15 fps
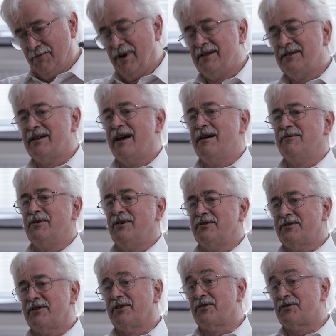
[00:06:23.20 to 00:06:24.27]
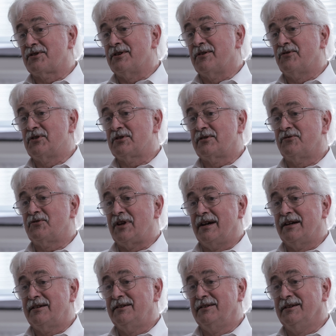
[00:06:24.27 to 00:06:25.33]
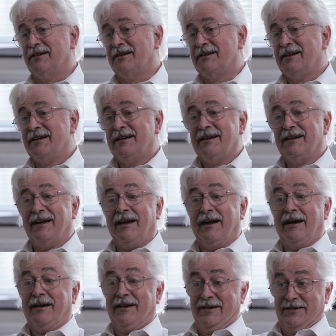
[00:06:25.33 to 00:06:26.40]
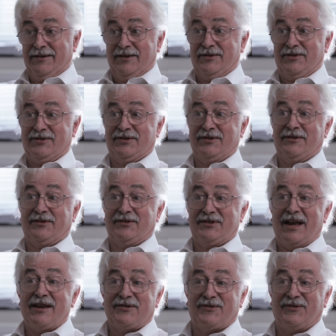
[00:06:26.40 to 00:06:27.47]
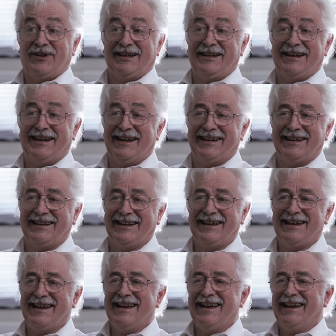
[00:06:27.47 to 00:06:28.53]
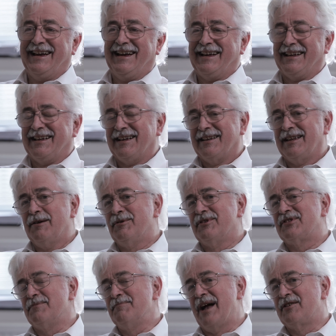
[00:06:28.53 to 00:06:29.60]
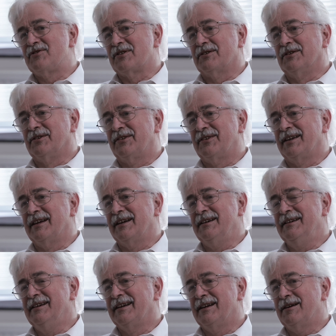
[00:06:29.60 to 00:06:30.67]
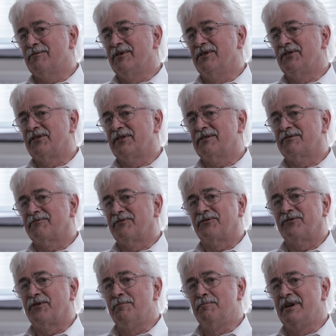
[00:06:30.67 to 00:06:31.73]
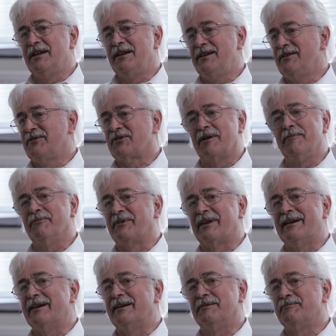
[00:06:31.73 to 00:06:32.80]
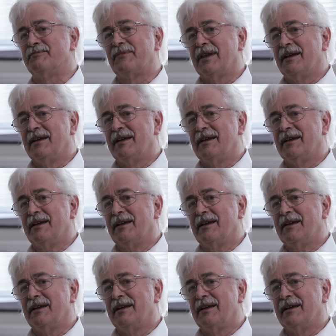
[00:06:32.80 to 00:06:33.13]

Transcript: went down onto the surface of Titan successfully. That was a magical thing. It was, for me, something.